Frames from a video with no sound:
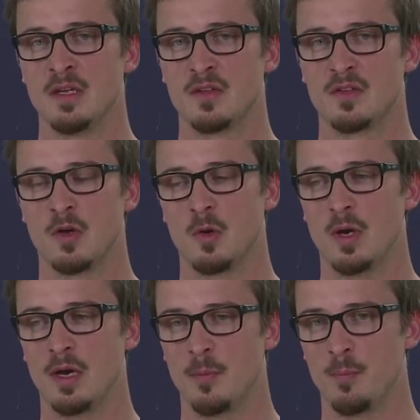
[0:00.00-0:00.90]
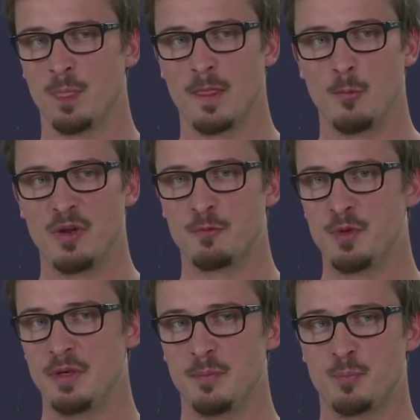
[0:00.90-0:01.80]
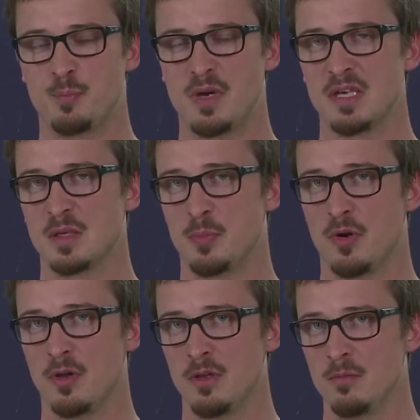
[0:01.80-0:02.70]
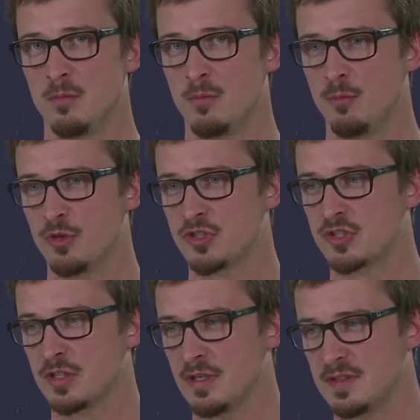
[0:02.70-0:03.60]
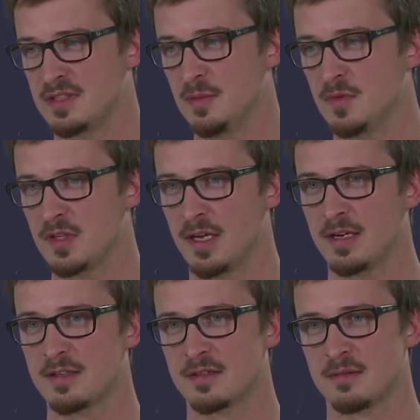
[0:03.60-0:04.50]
So we have prepared a poll, which seems like